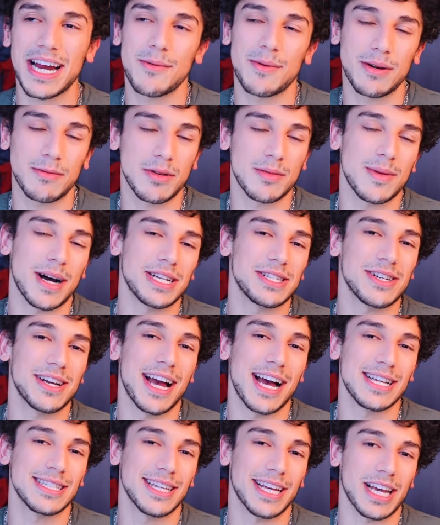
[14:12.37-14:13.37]
I want to remind you
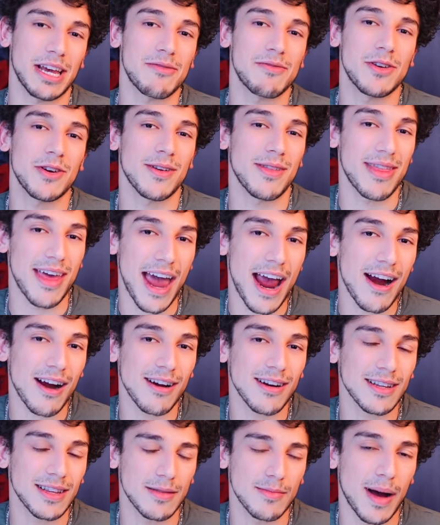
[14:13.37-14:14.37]
guys, like, if you're
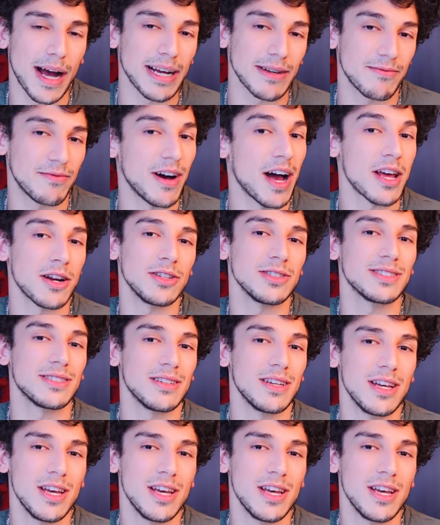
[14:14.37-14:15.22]
there in my final...